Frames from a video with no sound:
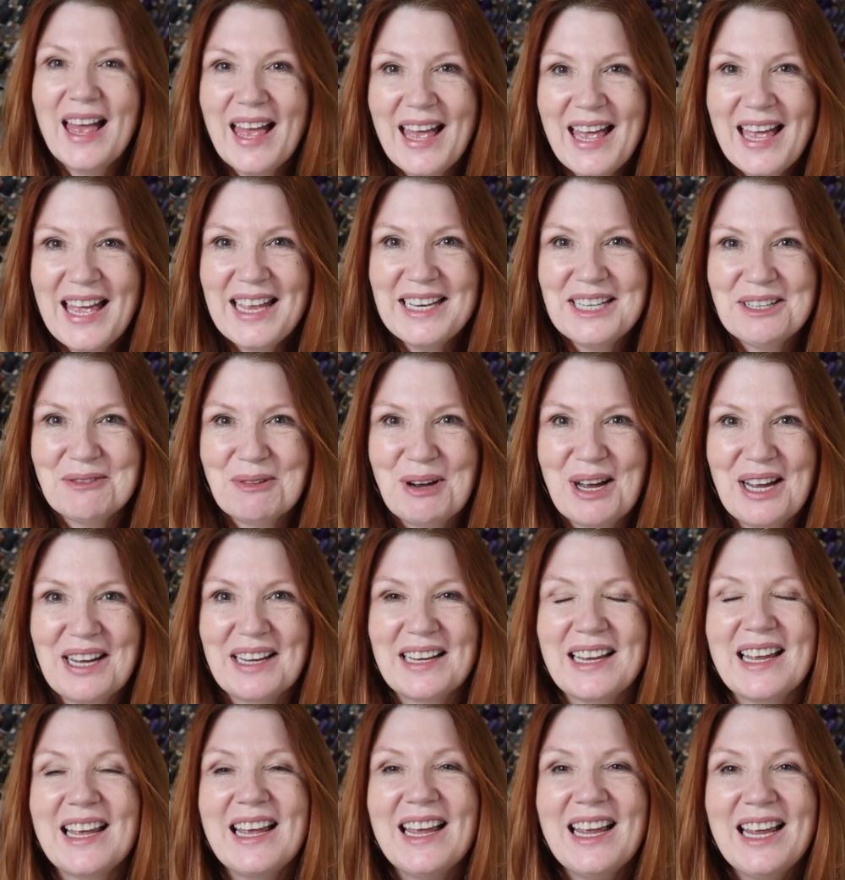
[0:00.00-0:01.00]

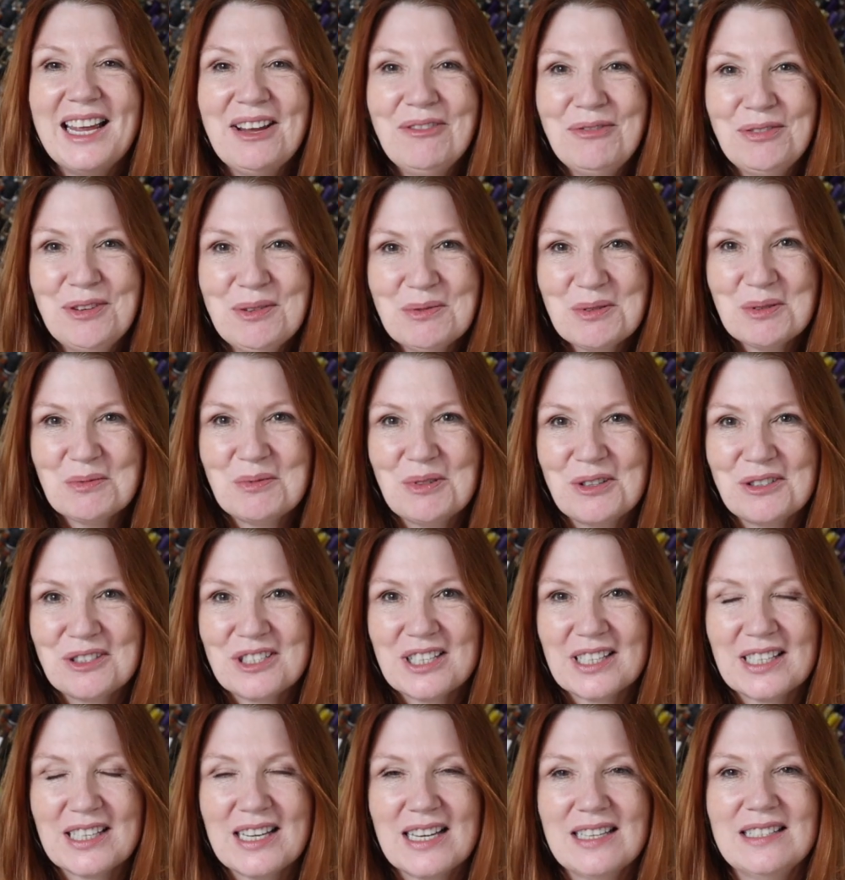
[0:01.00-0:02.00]
Anyway, if you were
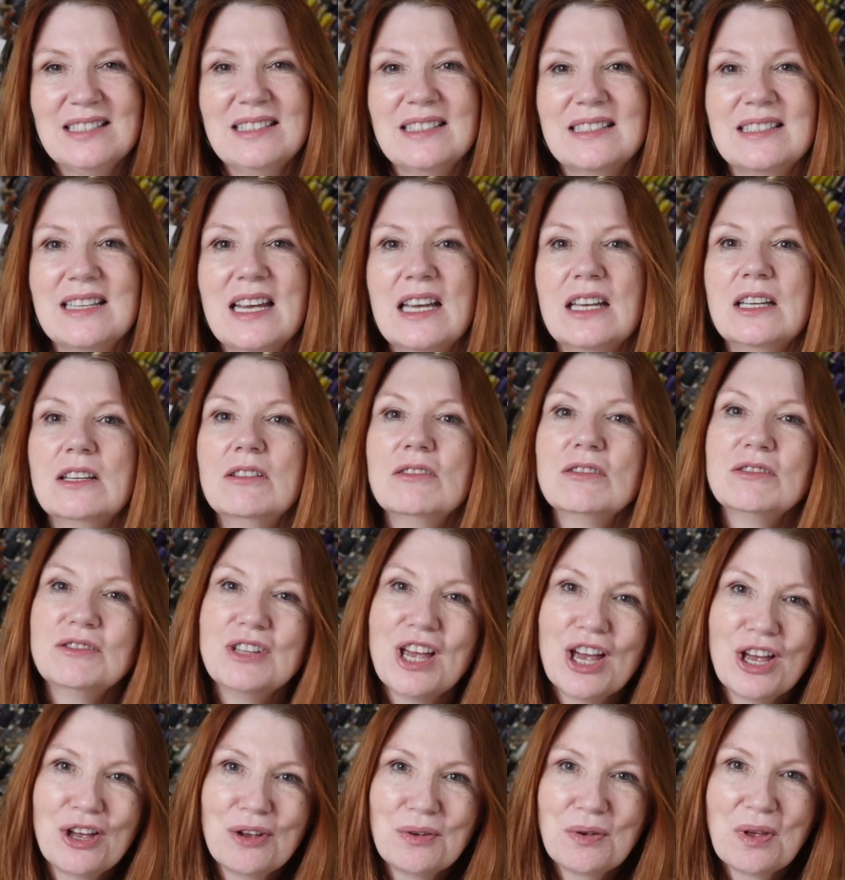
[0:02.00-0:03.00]
watching yesterday, you'll
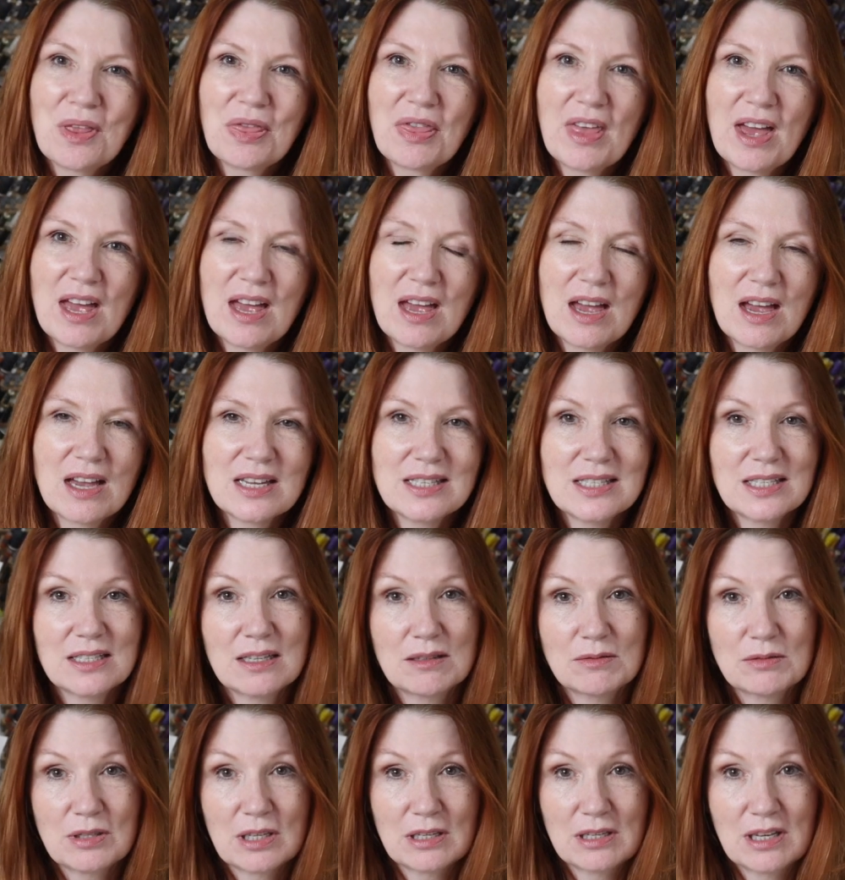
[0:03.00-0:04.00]
know that I said
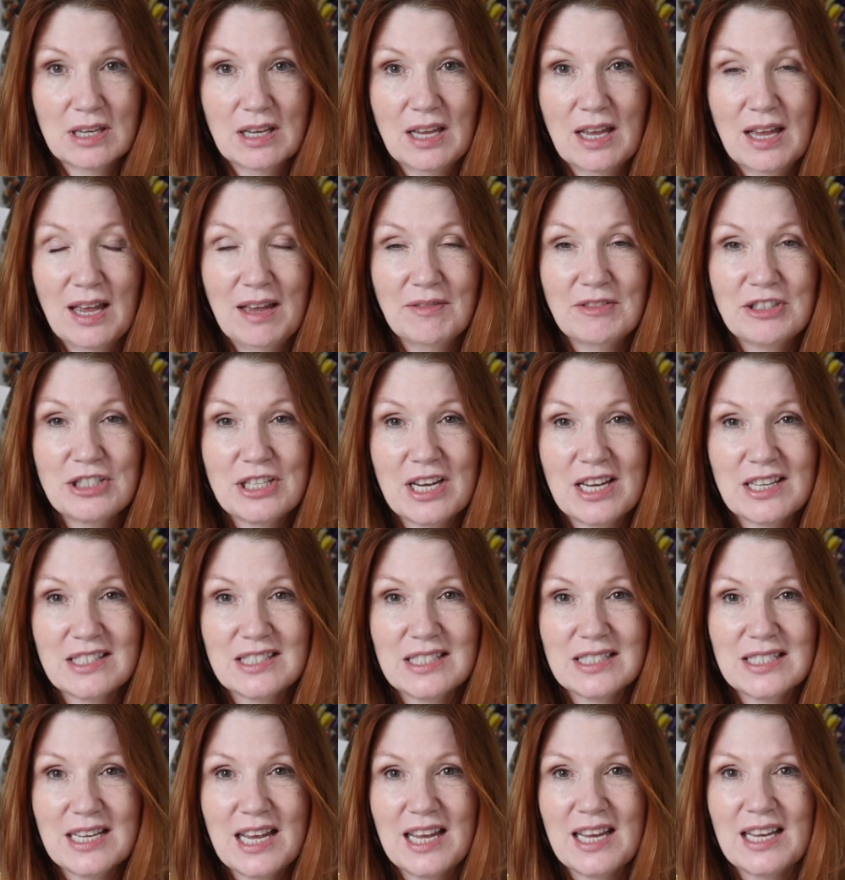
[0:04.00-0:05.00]
I was going to have a chat
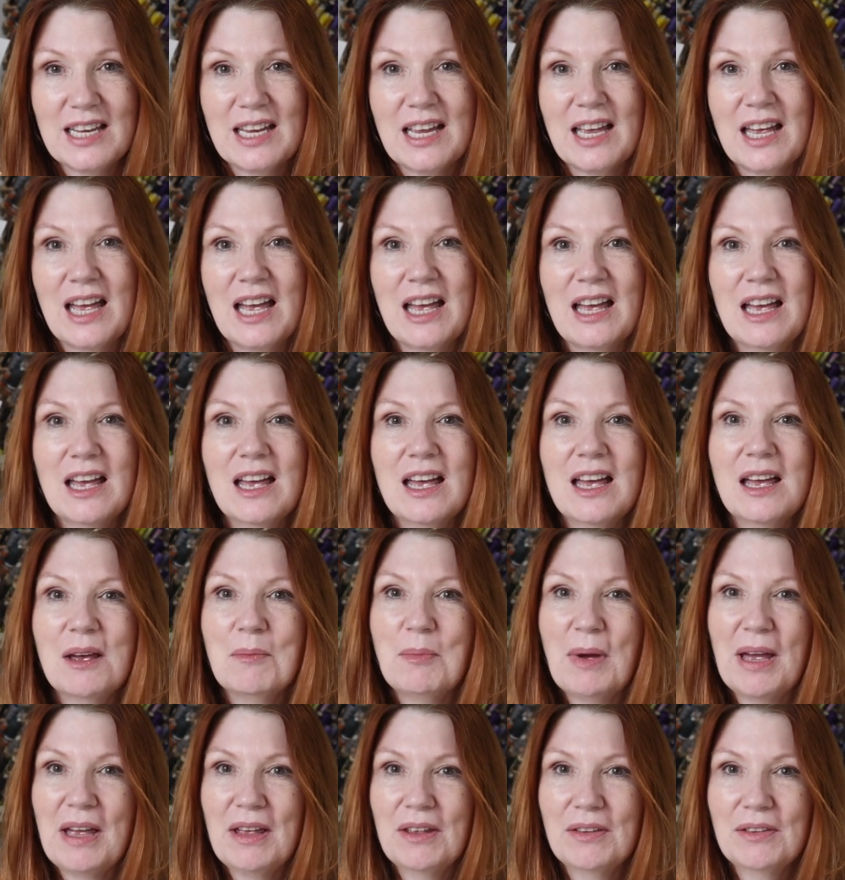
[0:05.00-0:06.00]
today
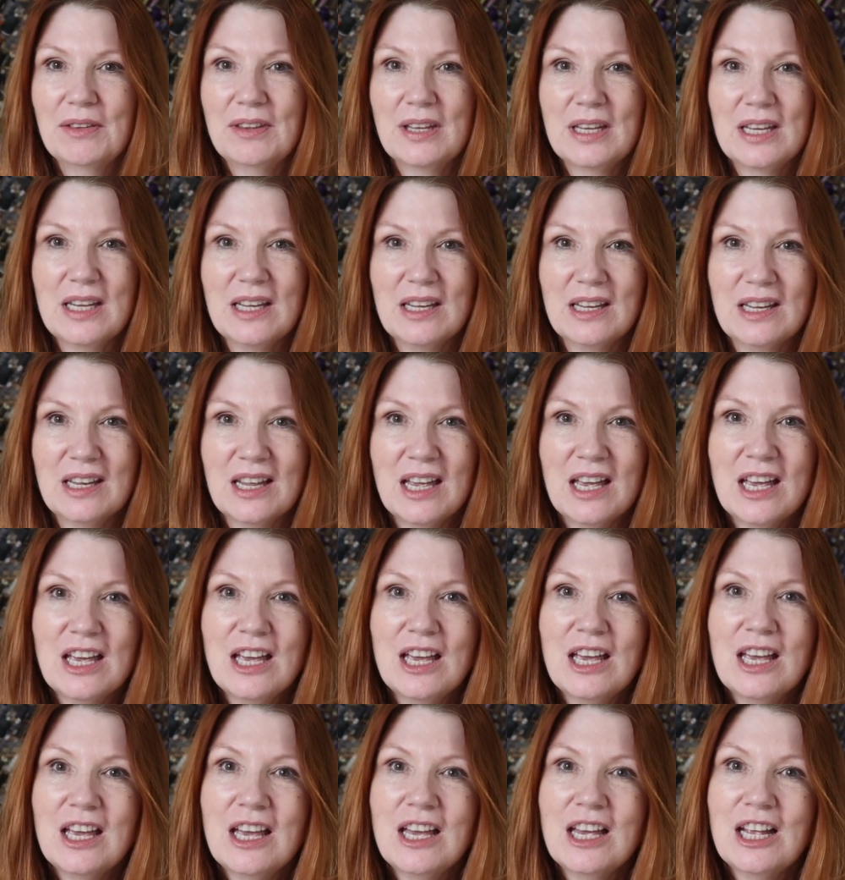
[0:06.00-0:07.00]
about the
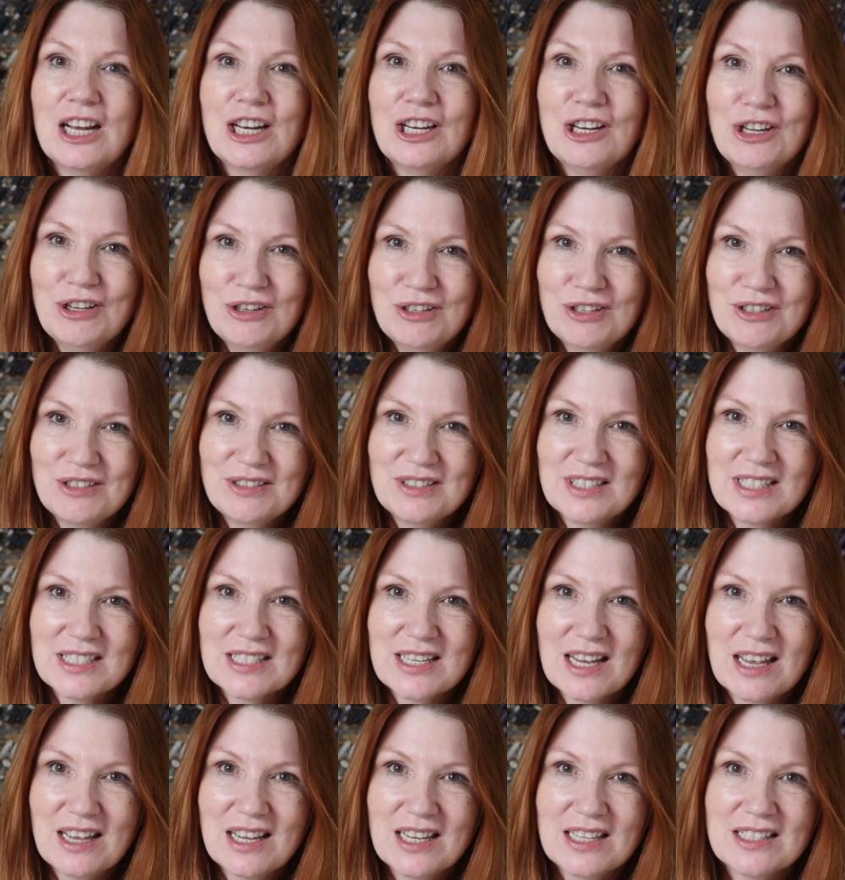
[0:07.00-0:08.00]
Lulu
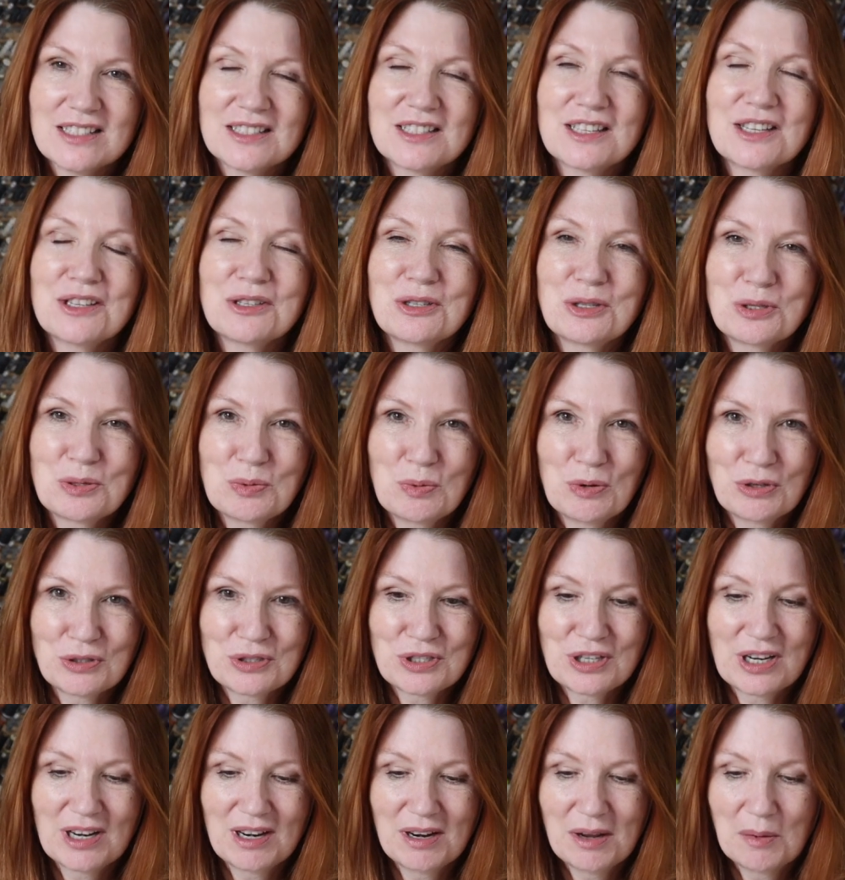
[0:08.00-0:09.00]
Designs
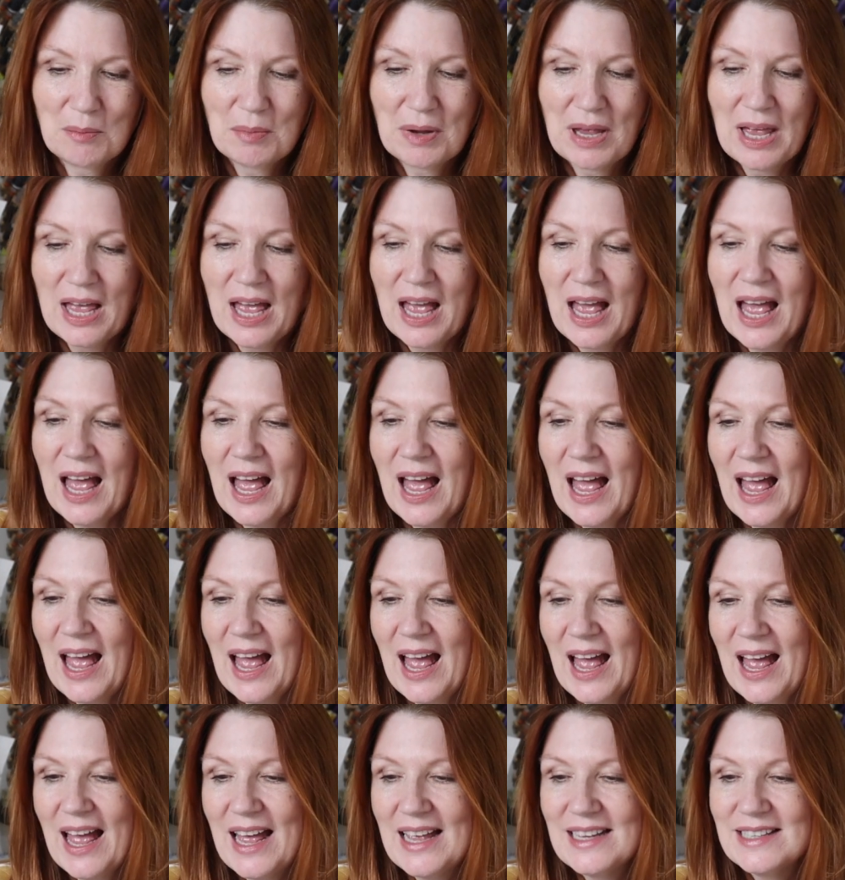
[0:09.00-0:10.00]
Swatch Club.
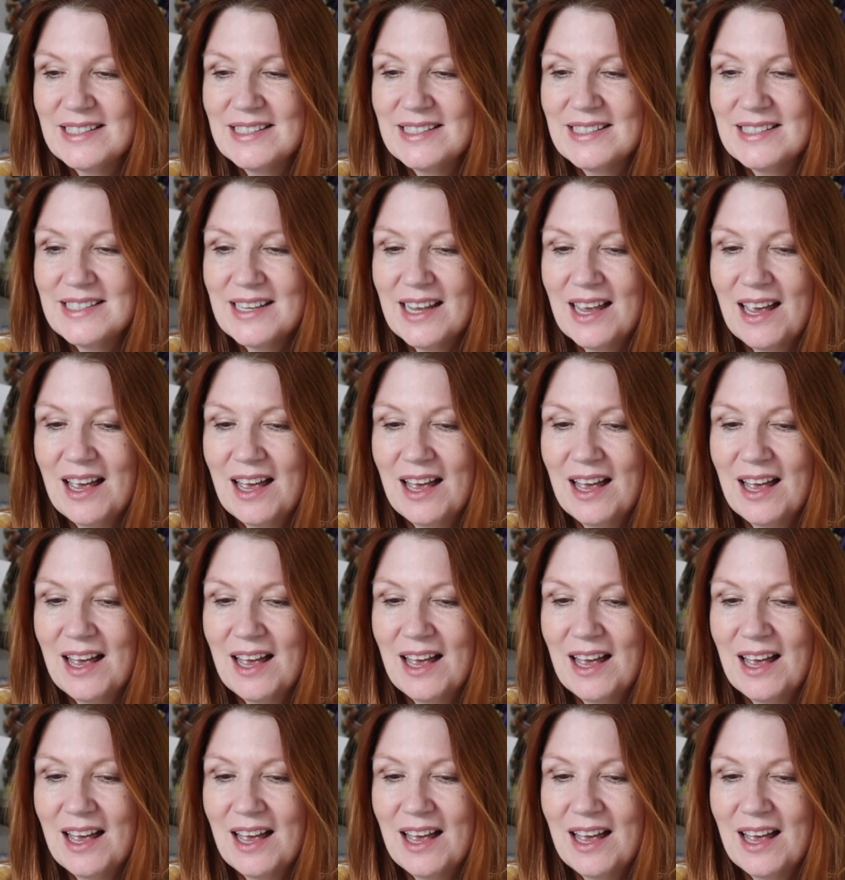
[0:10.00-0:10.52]
And